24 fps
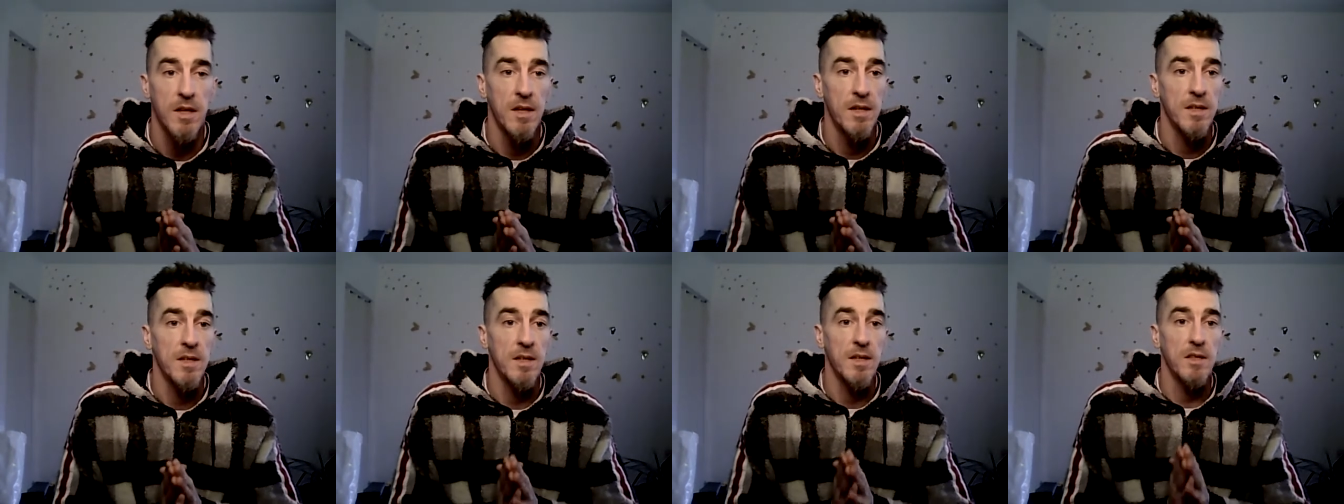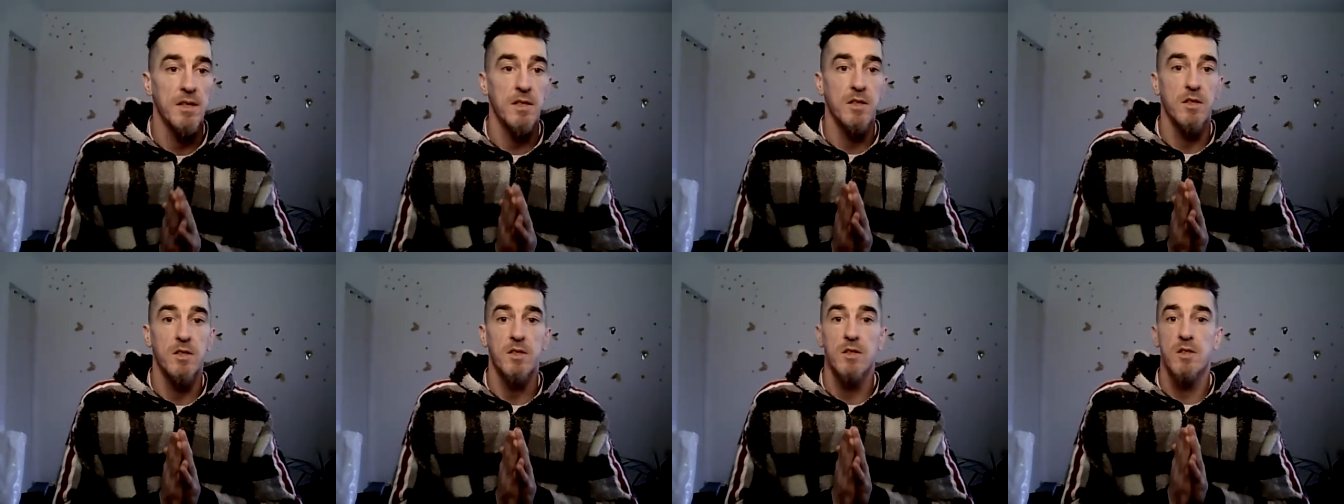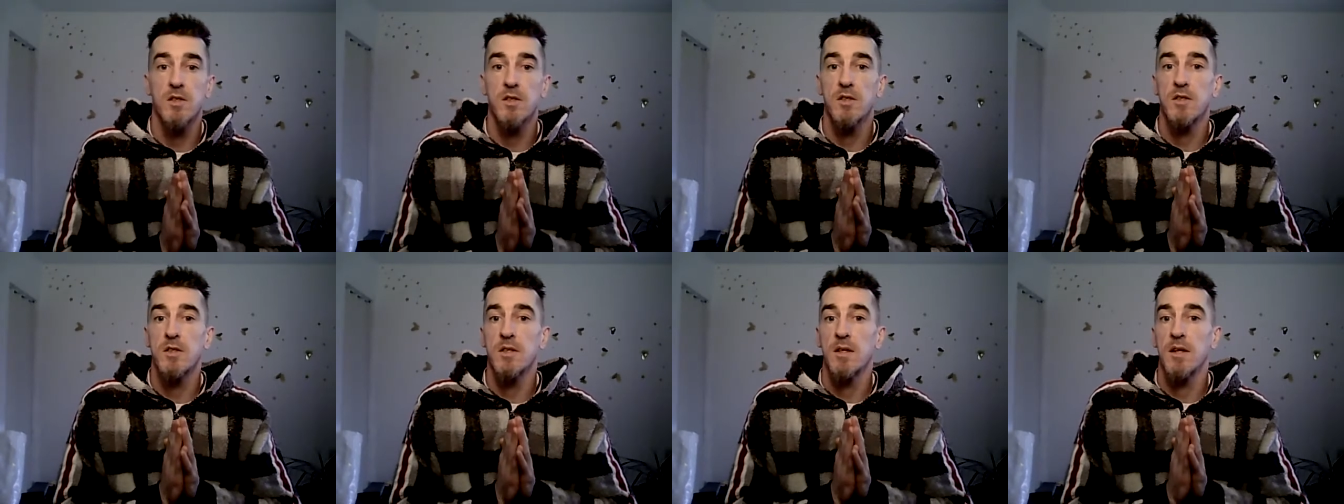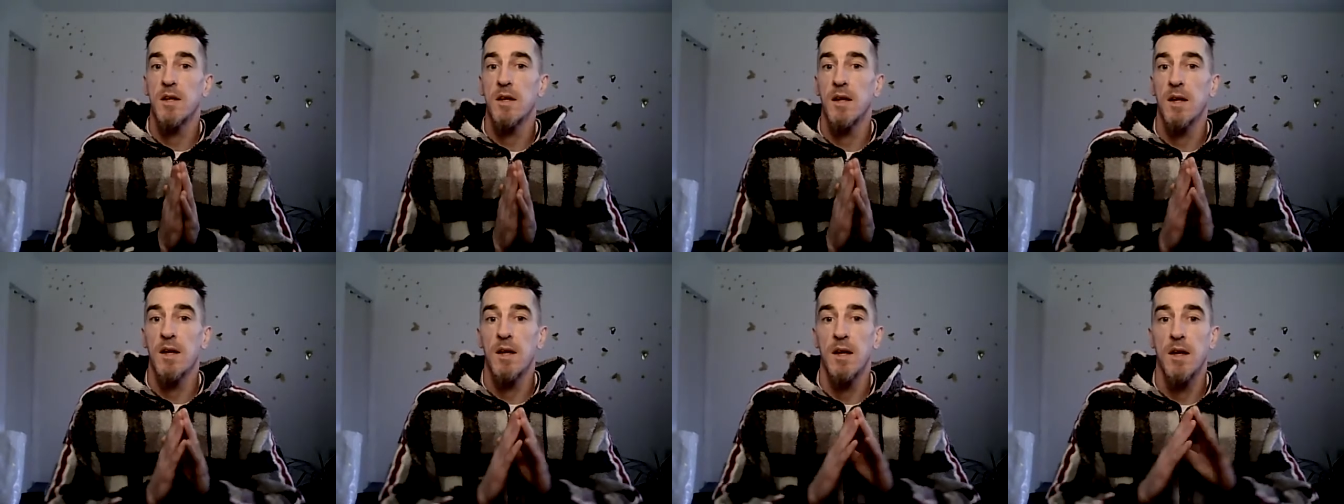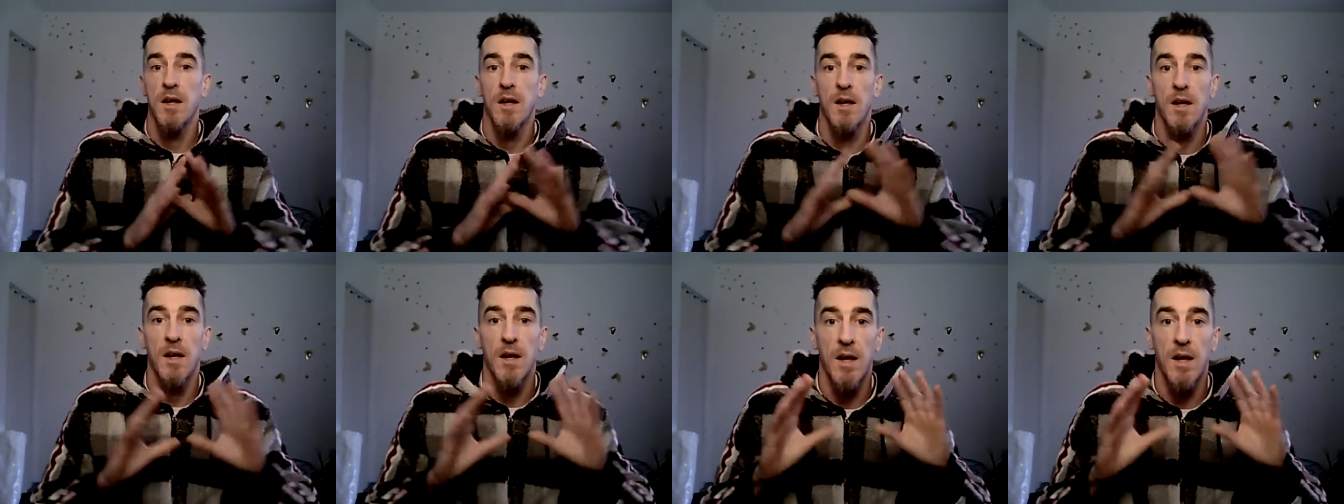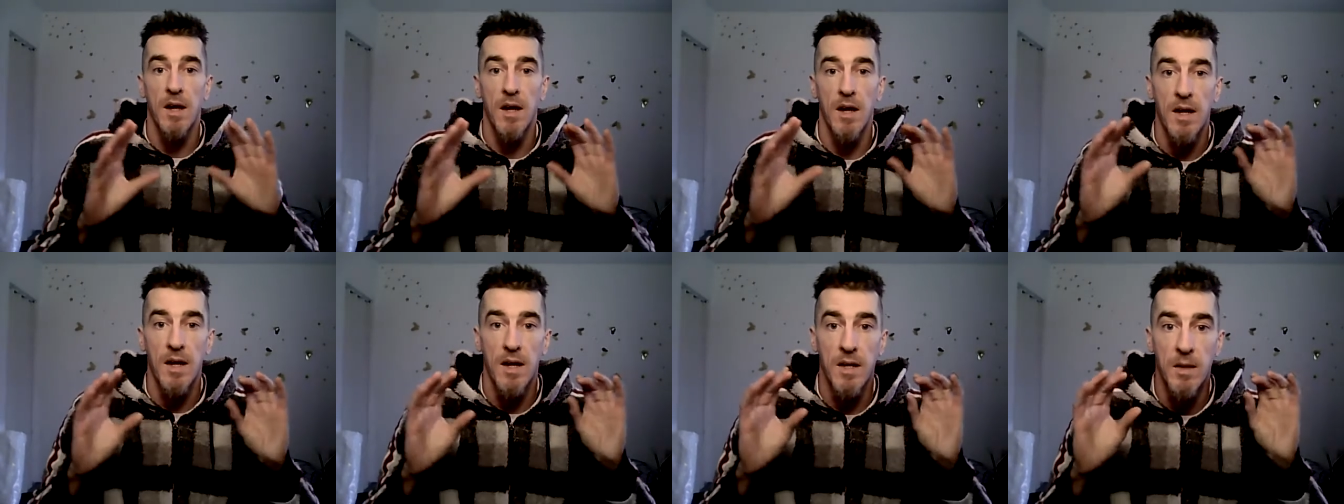This is just
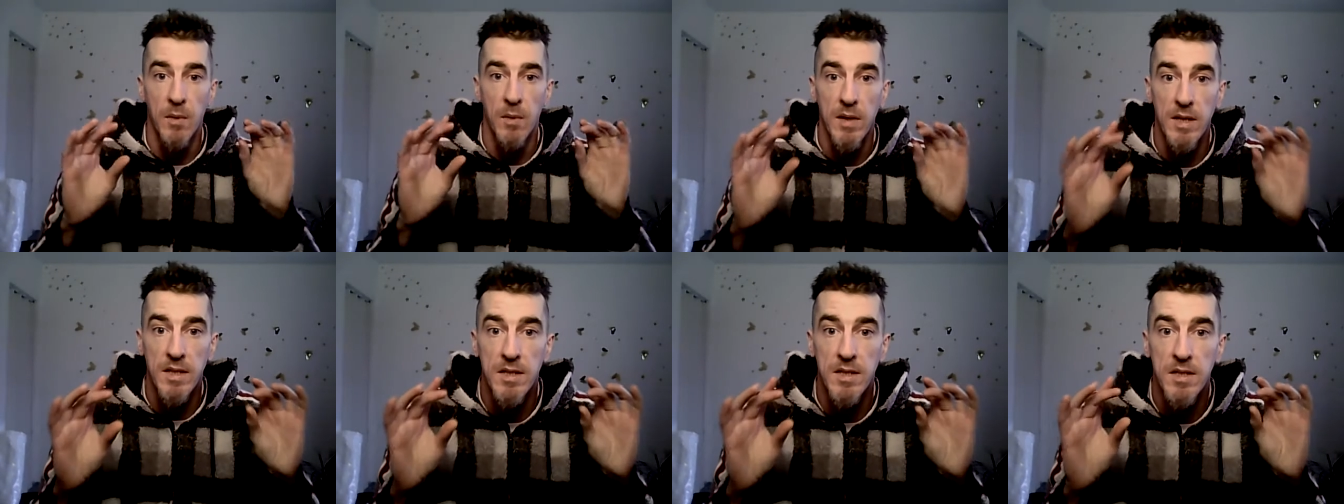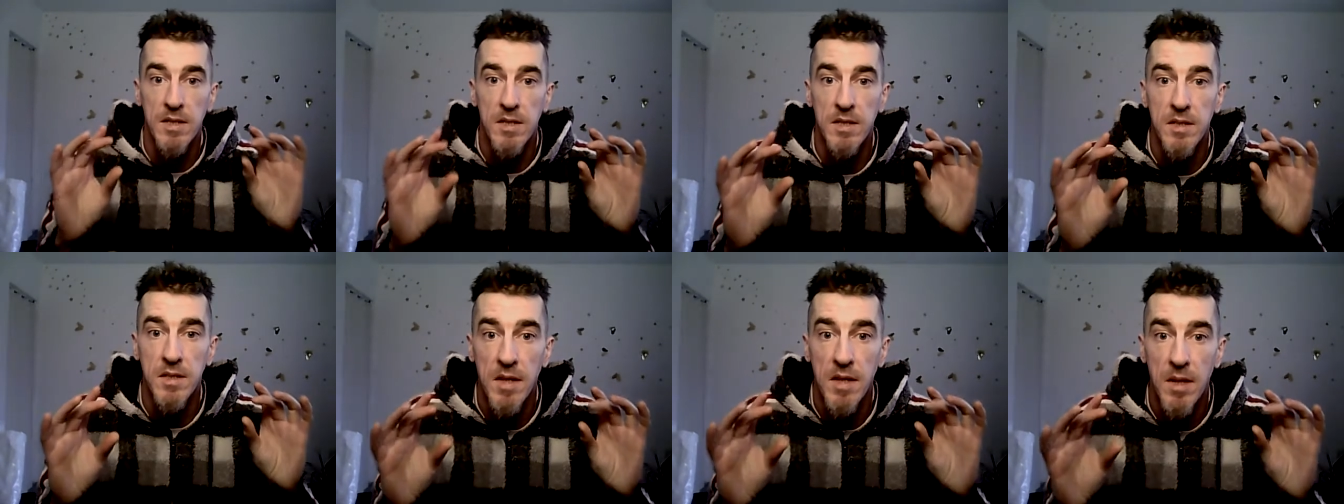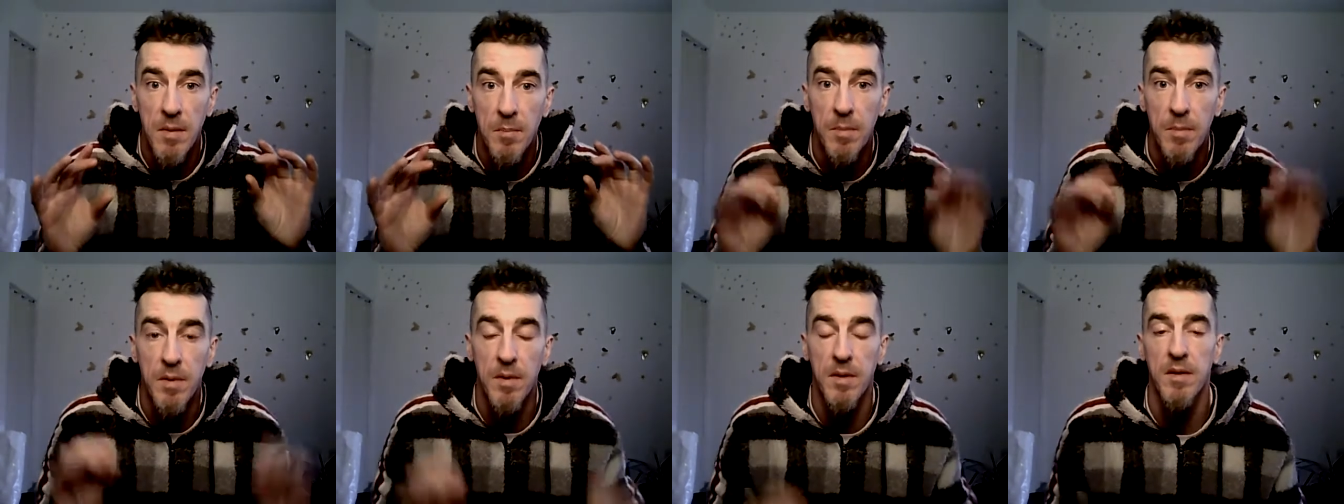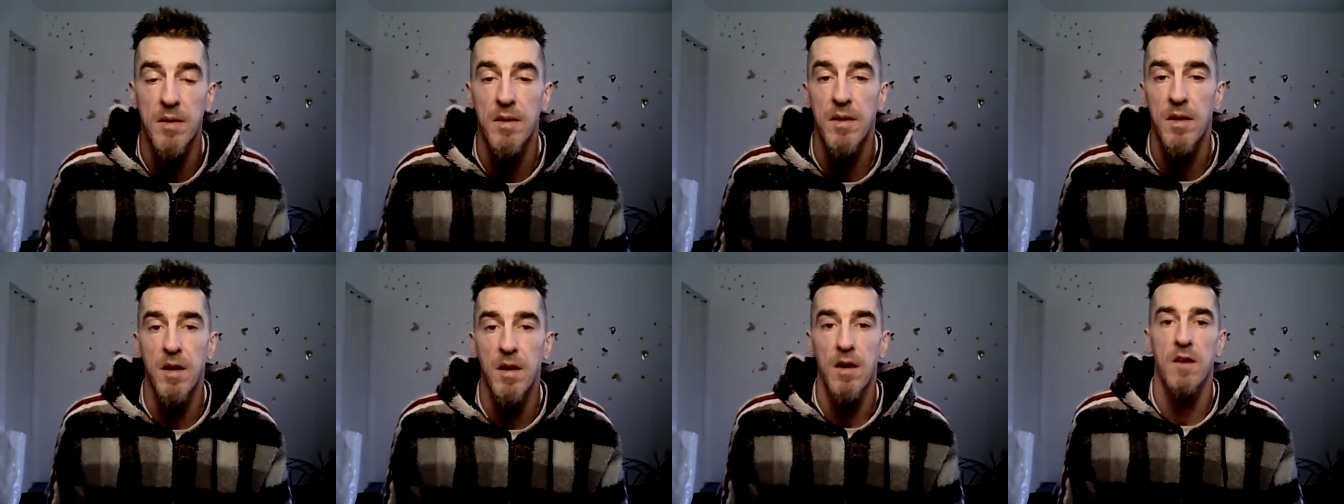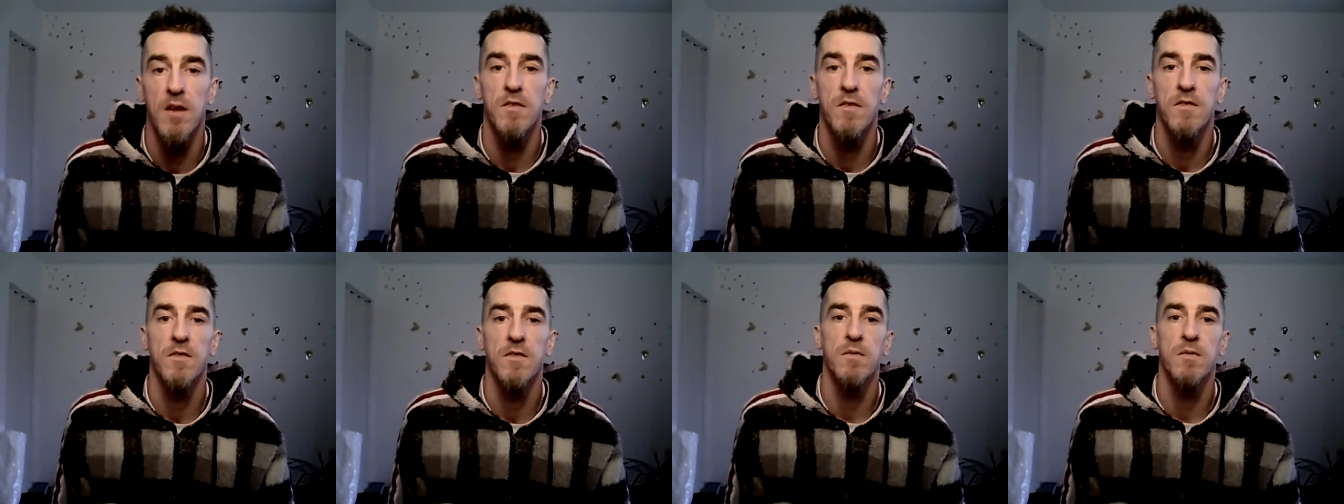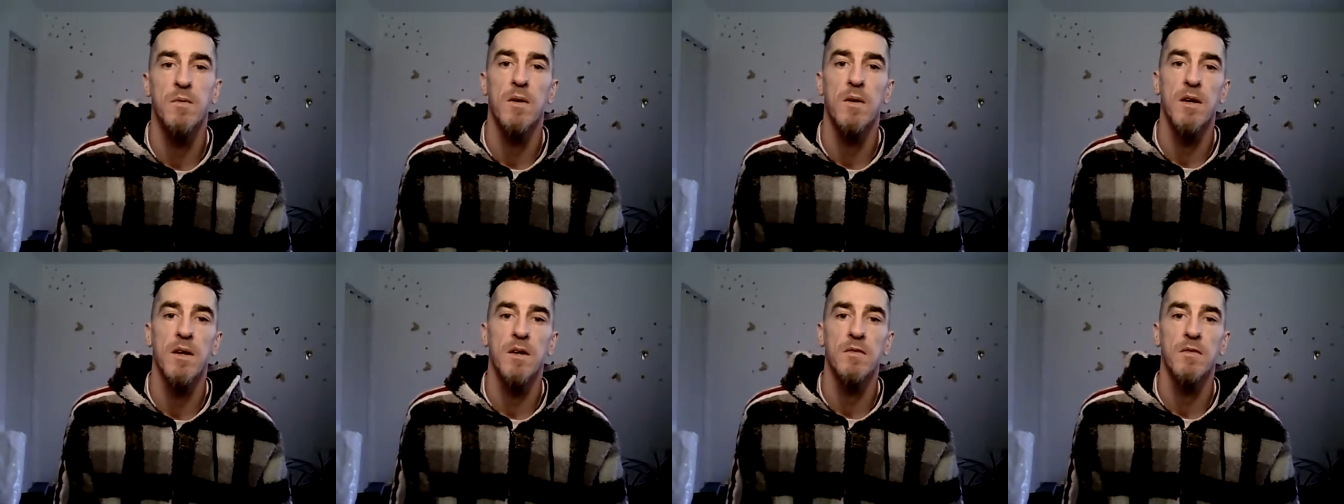a wee snippet of
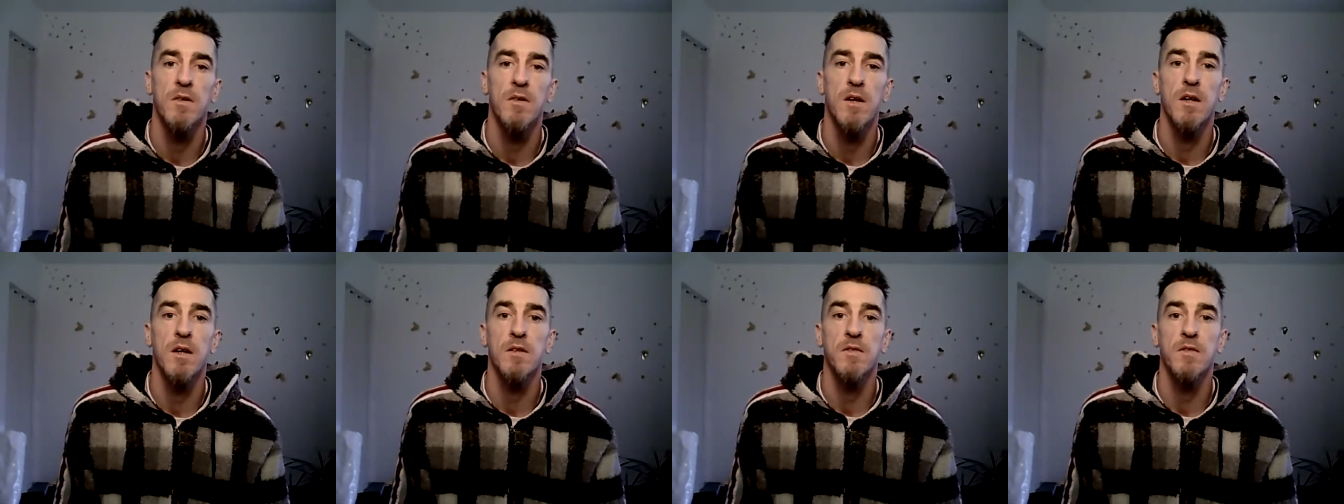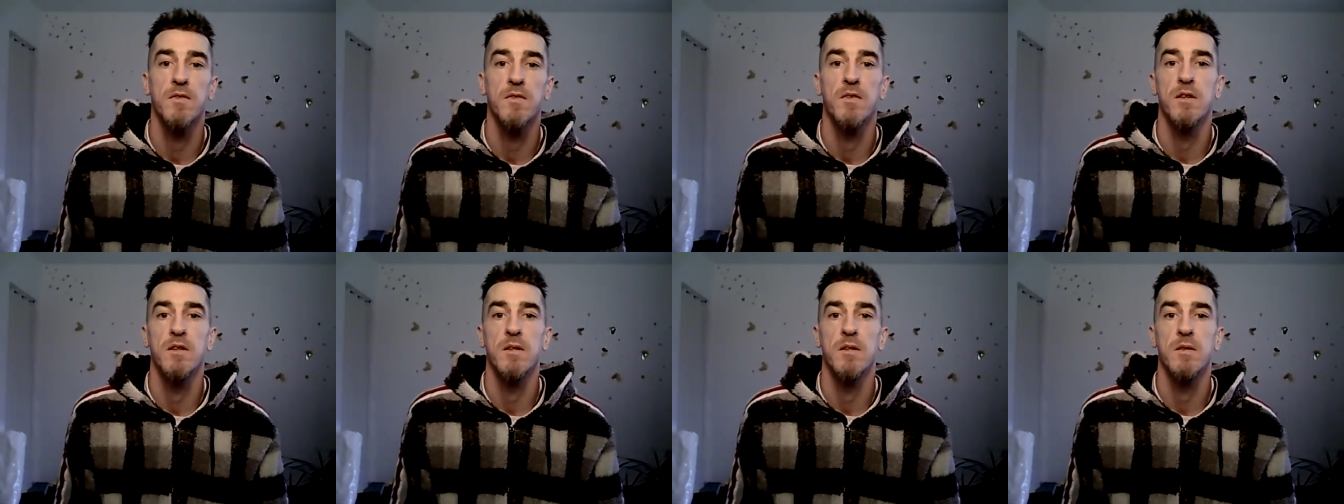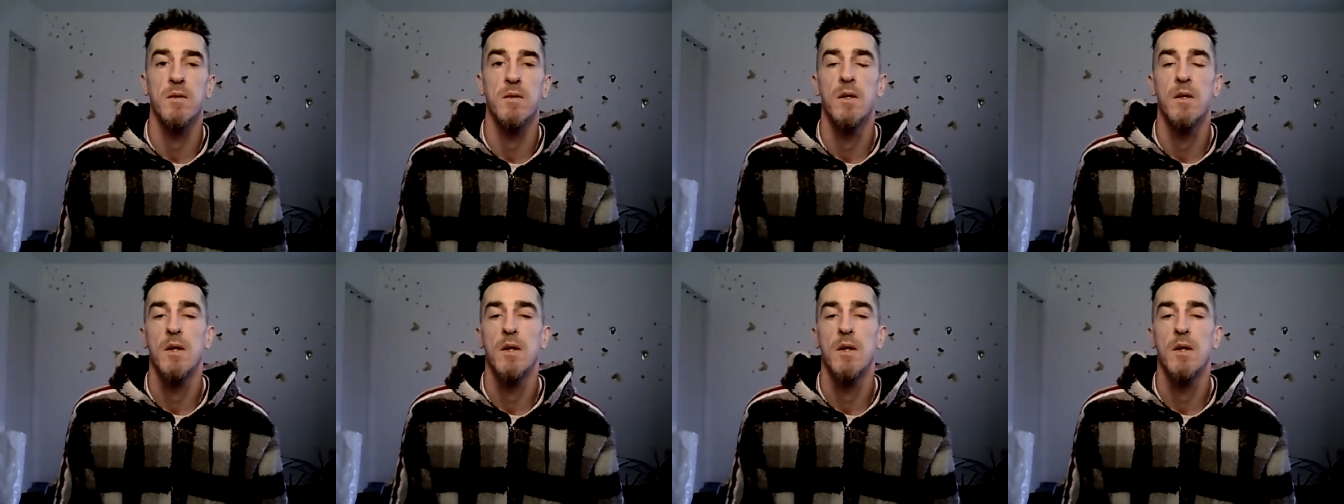what I've got for you.